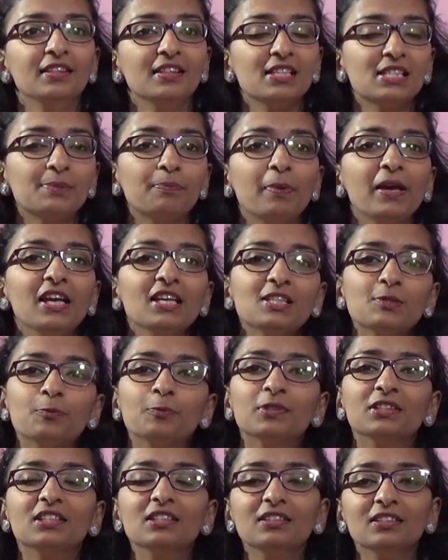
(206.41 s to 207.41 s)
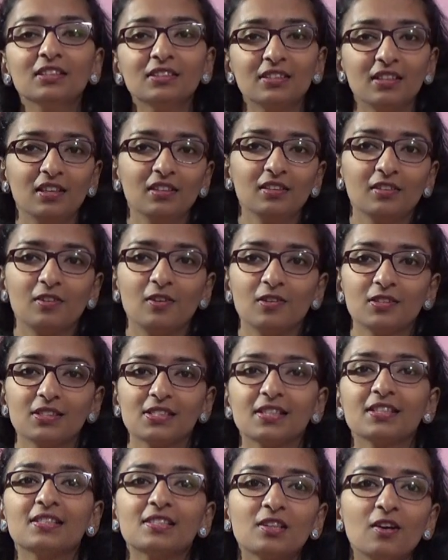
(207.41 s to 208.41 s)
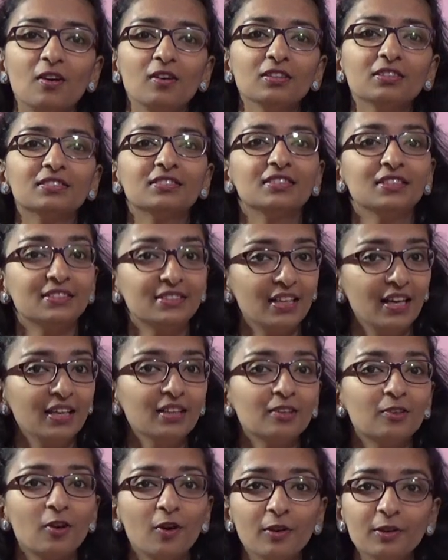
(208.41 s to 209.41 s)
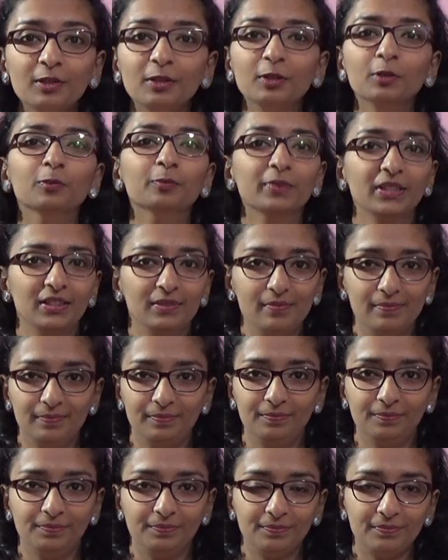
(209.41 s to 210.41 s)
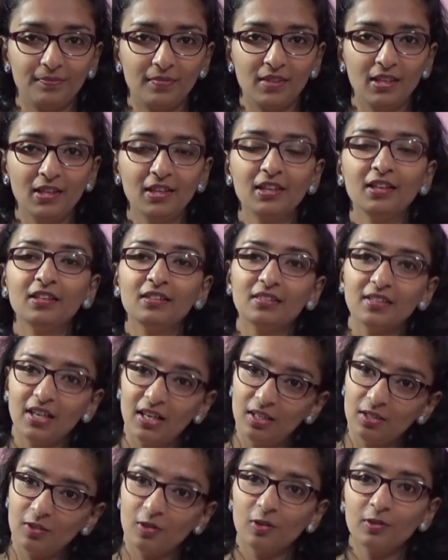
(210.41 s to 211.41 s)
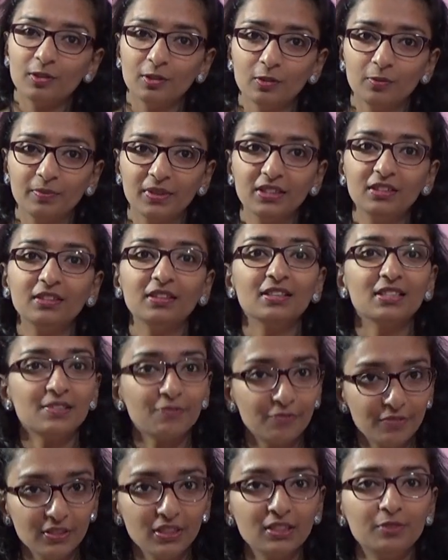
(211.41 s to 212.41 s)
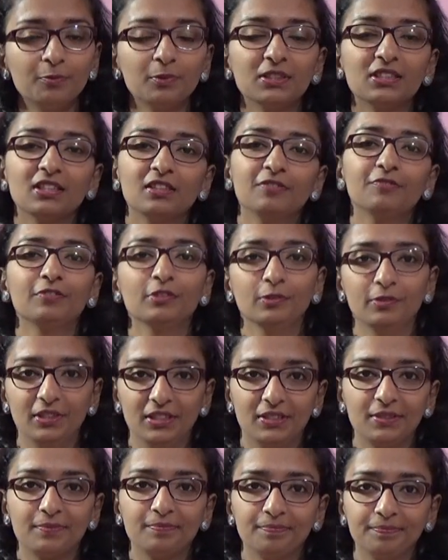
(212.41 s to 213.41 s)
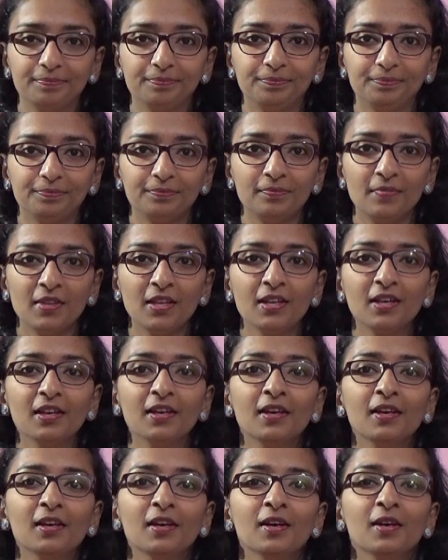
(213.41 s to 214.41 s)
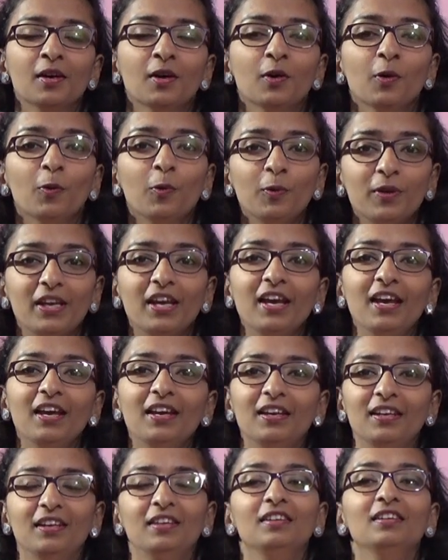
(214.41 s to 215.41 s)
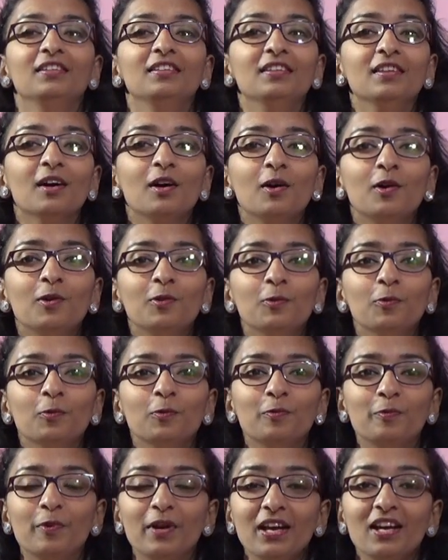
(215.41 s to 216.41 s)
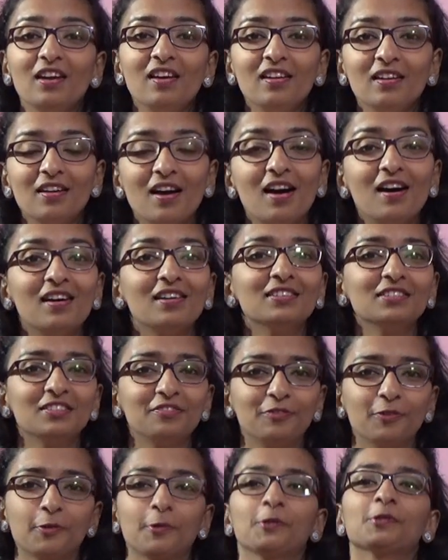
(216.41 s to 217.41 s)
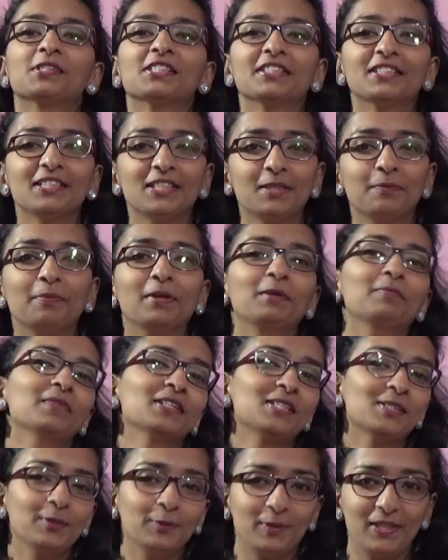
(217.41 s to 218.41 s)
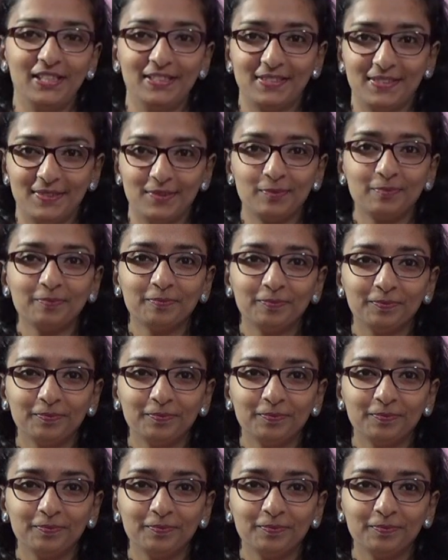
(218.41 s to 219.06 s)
The space within the thylakoids is called the thylakoid lumen. Thylakoid lumen is filled with a fluid. Okay, now where are the photosynthetic pigments located?